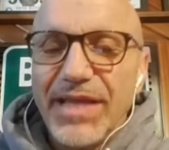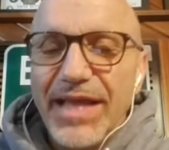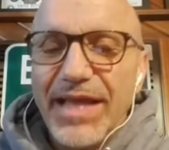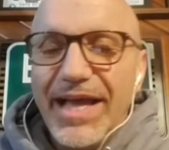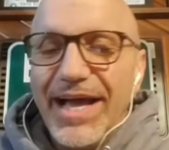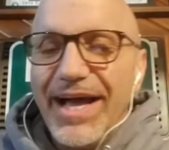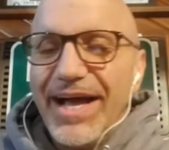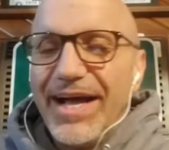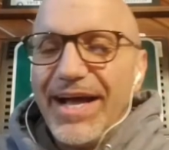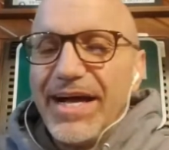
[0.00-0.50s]

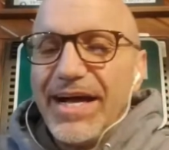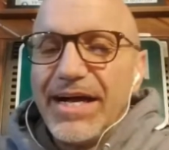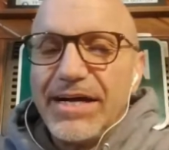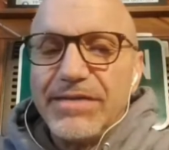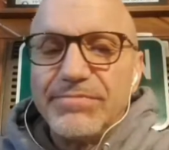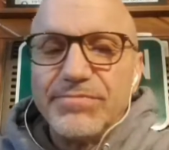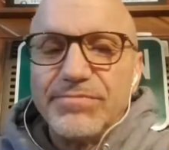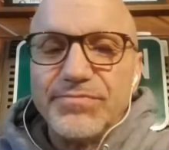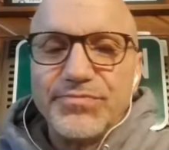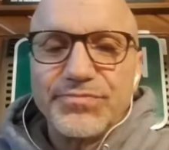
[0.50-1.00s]

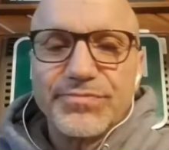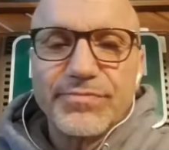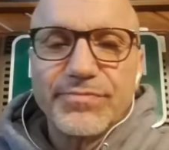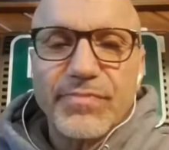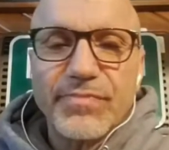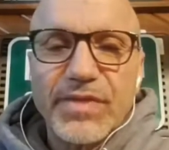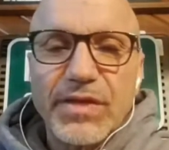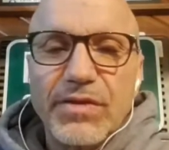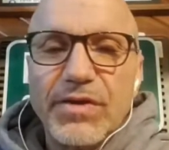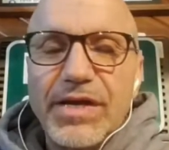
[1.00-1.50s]
Um,
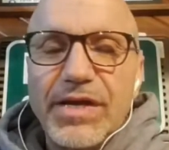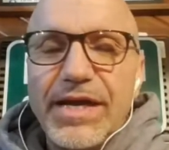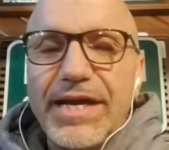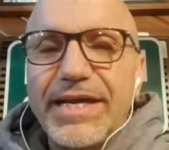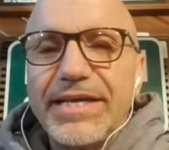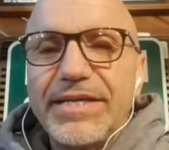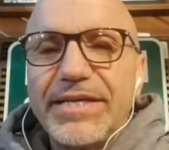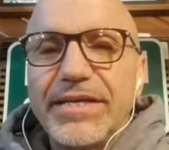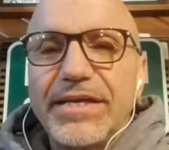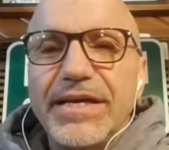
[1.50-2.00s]

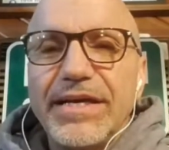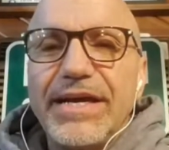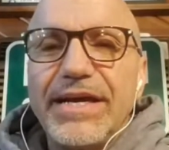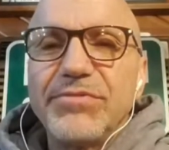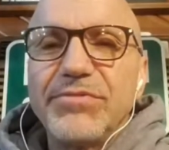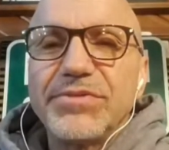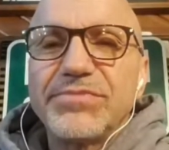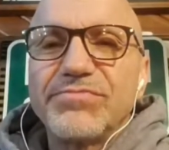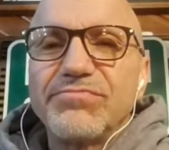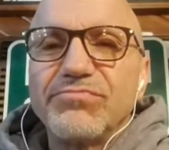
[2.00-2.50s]
I
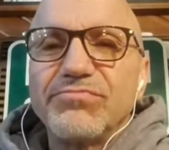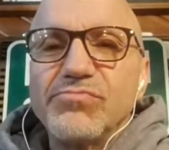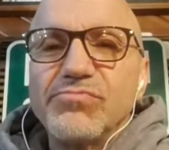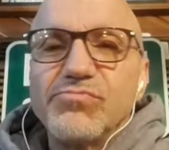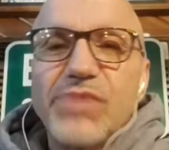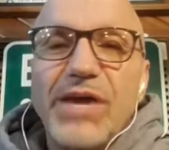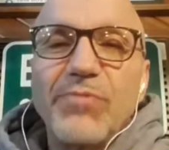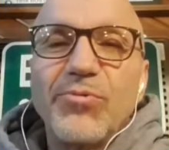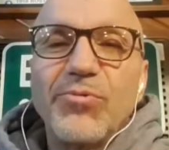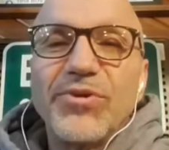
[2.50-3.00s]

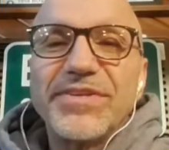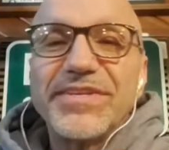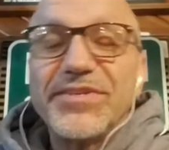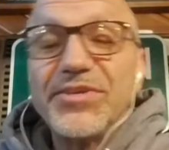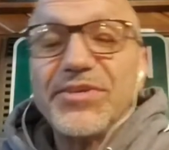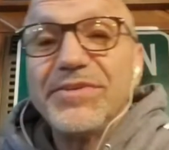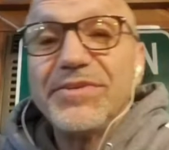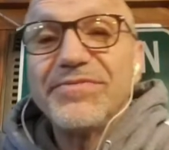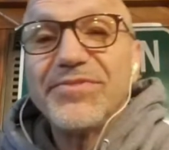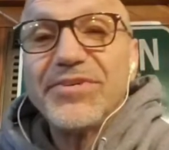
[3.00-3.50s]
worked at the
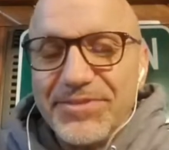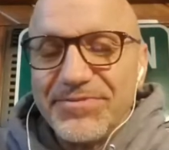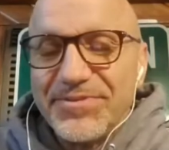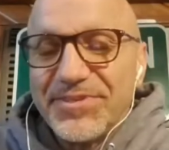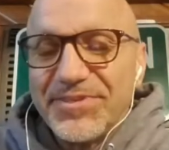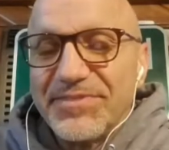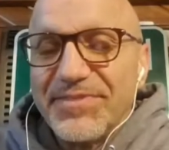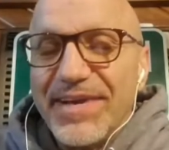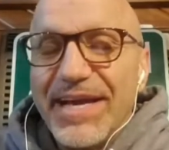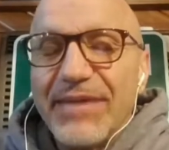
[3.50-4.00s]
University of
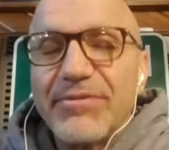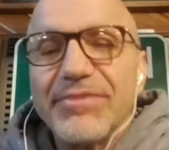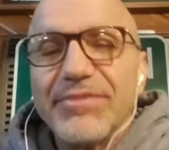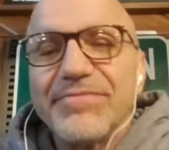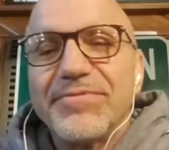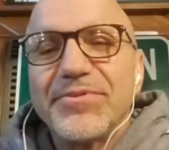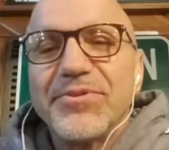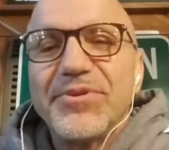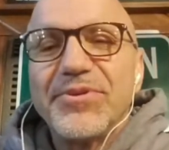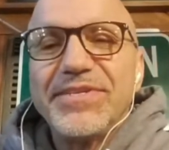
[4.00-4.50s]
Akron for
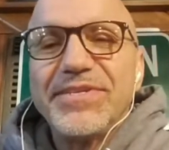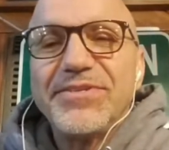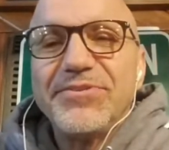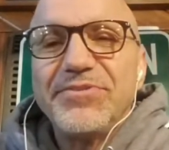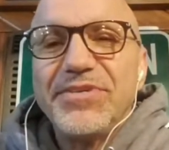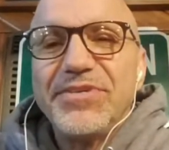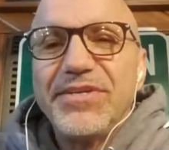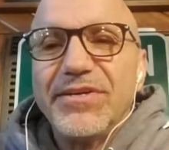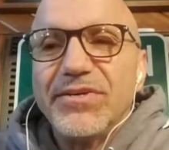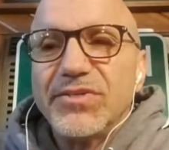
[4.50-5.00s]
32
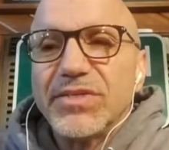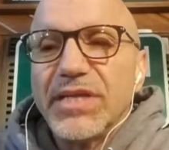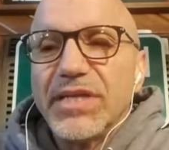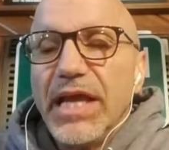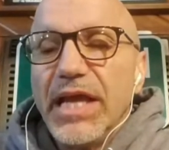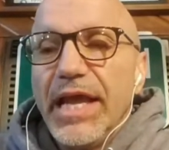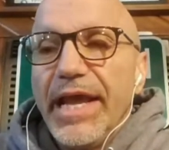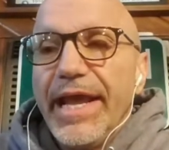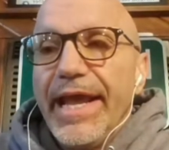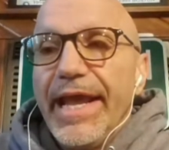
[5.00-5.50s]
years,
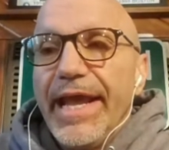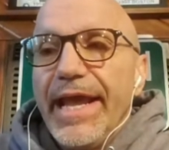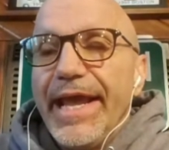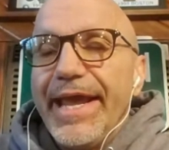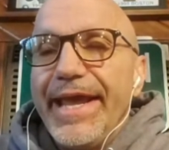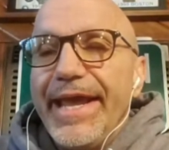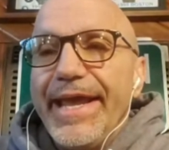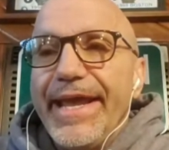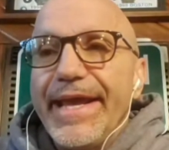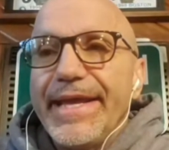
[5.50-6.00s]

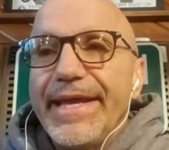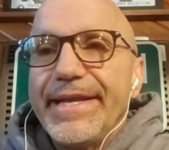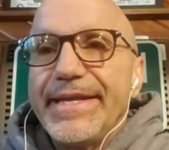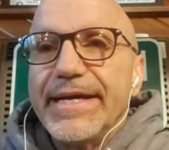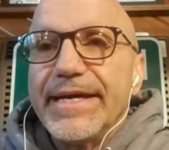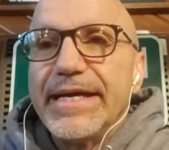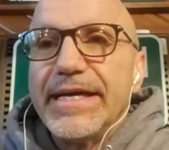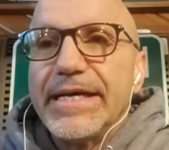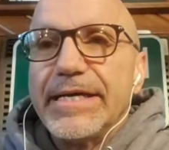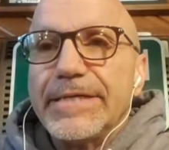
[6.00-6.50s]
and
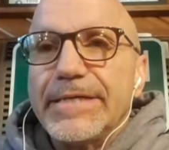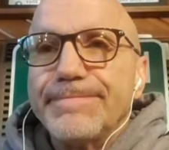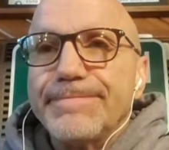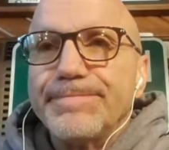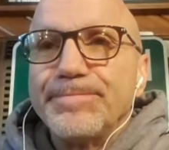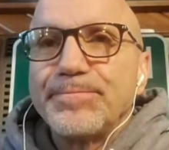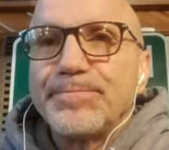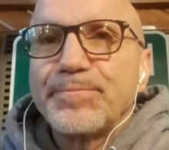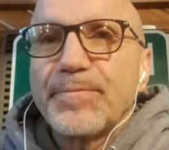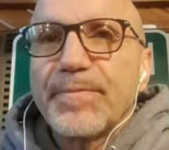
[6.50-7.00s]

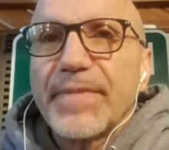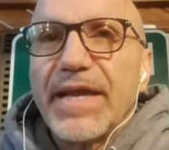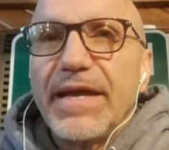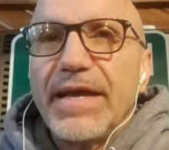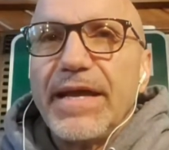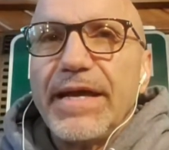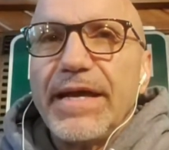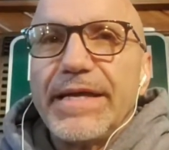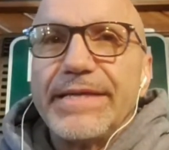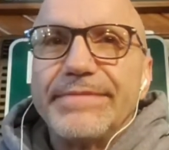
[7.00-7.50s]

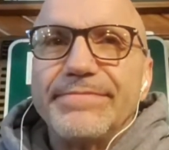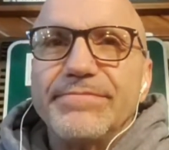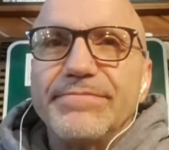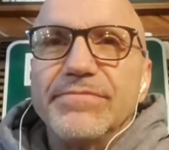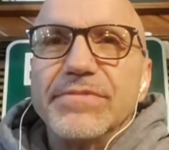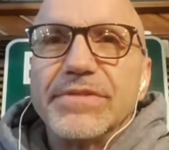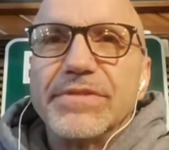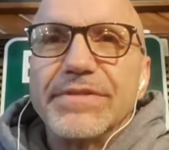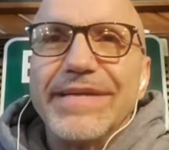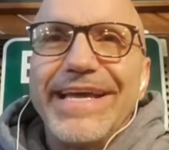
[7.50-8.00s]
I
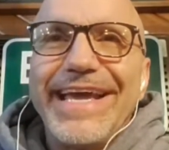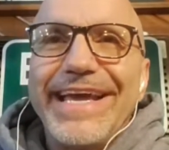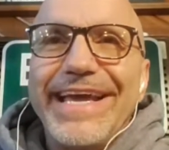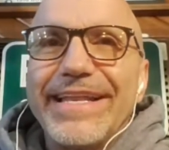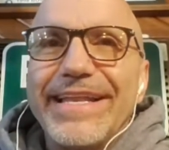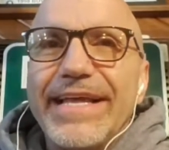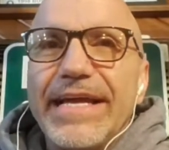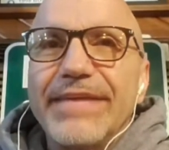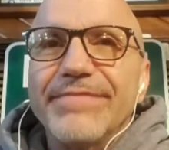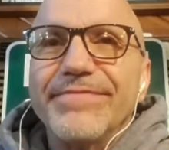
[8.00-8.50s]
had a lot
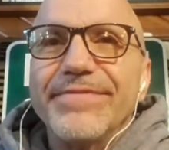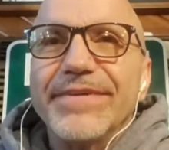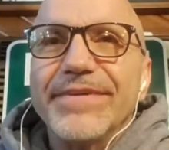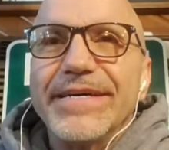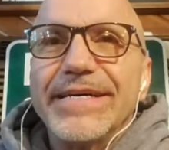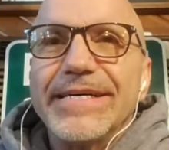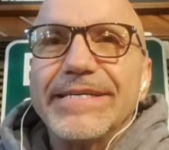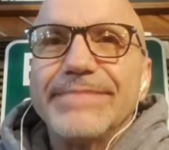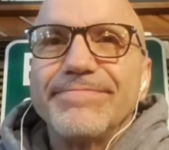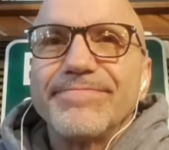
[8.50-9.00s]

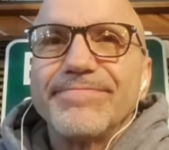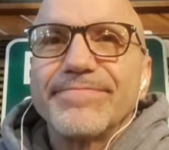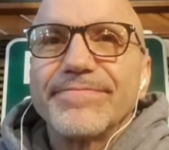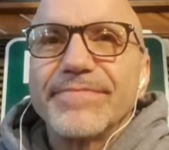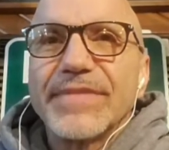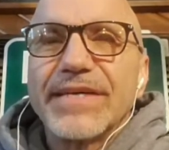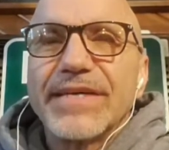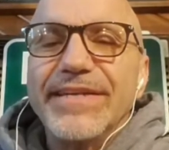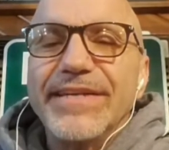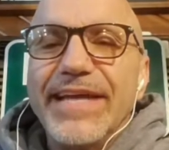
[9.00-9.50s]
of
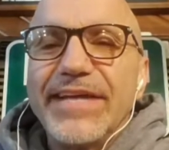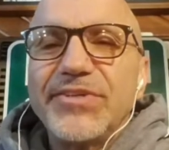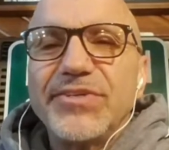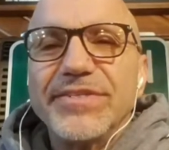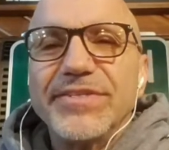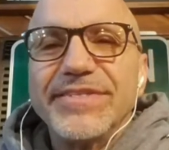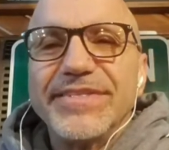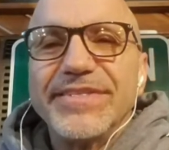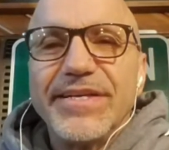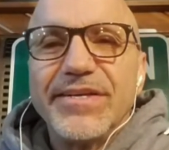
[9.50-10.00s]
connections
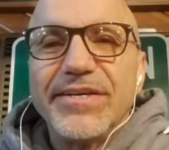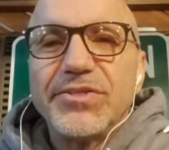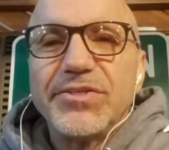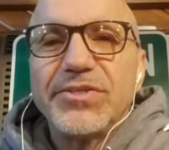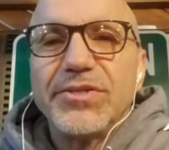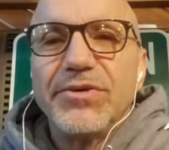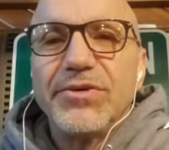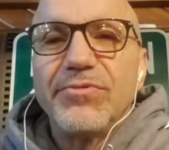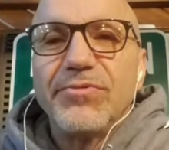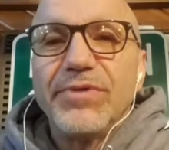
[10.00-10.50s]
there.
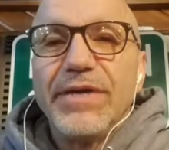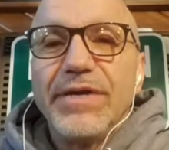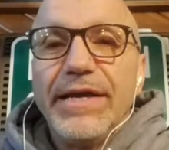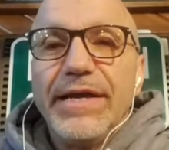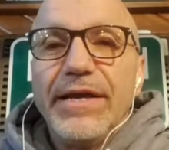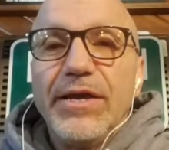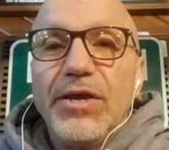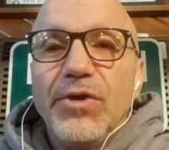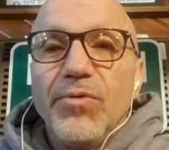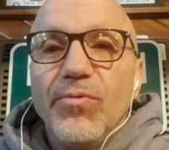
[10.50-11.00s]
So
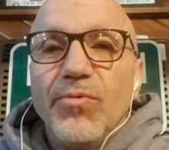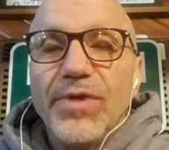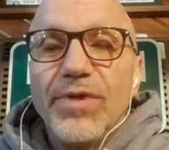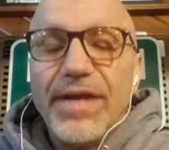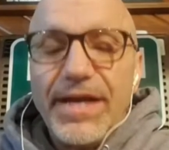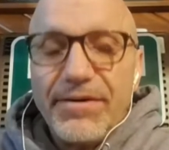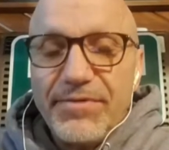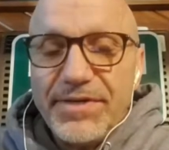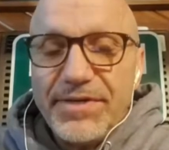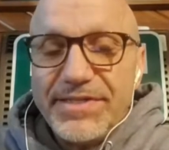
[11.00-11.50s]
when I
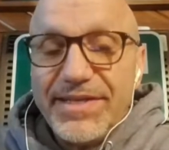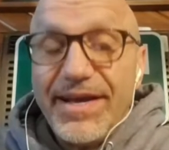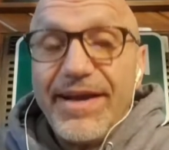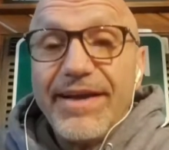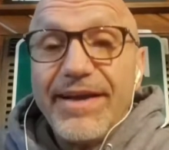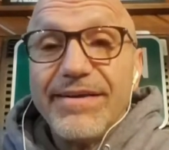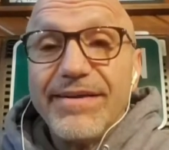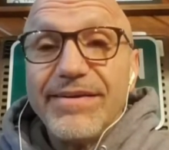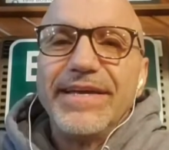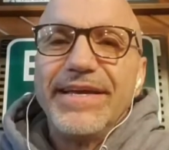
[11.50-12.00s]

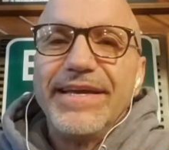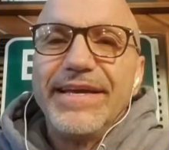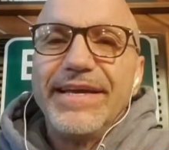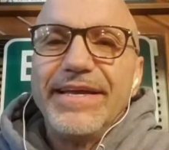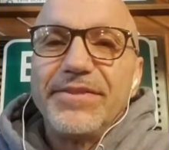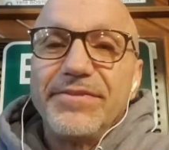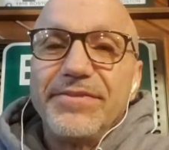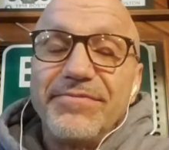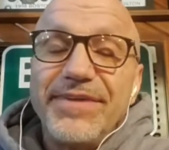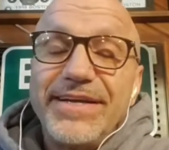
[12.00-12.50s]
retired, the
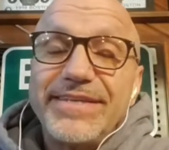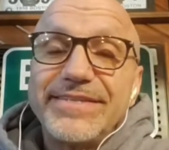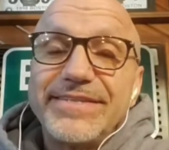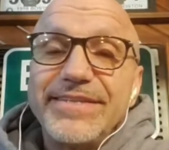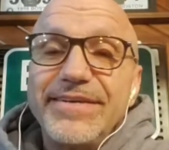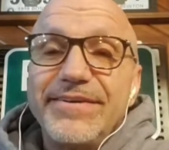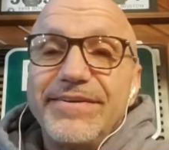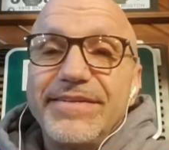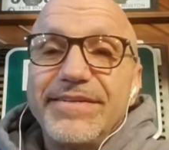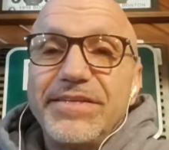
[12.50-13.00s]
rec center
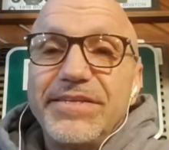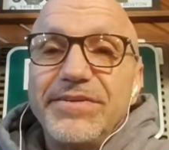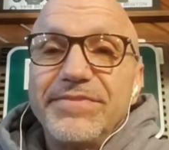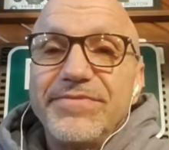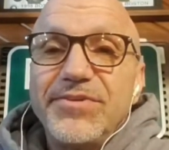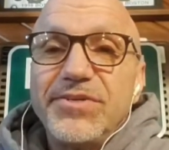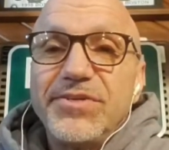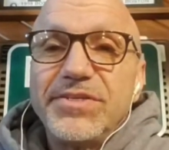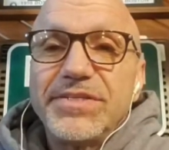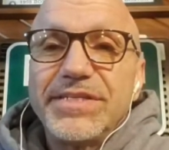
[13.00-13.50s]
at the
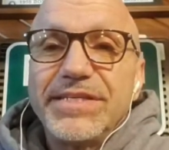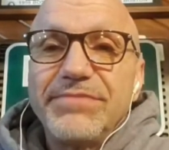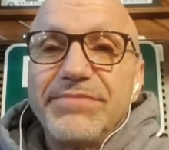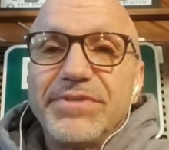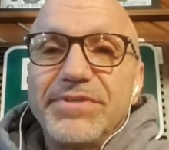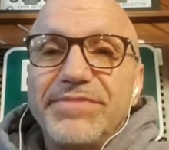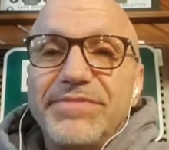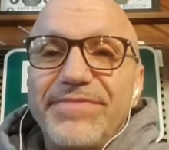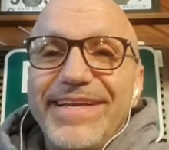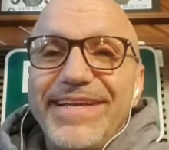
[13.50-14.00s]
university was
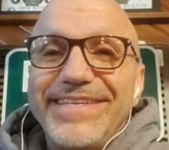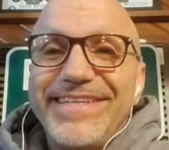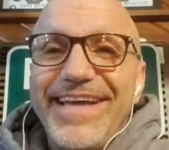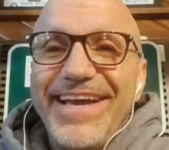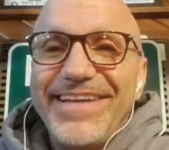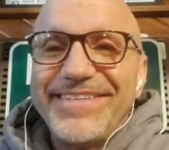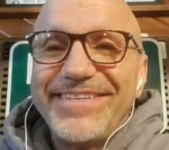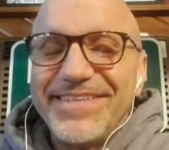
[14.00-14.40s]
fantastic.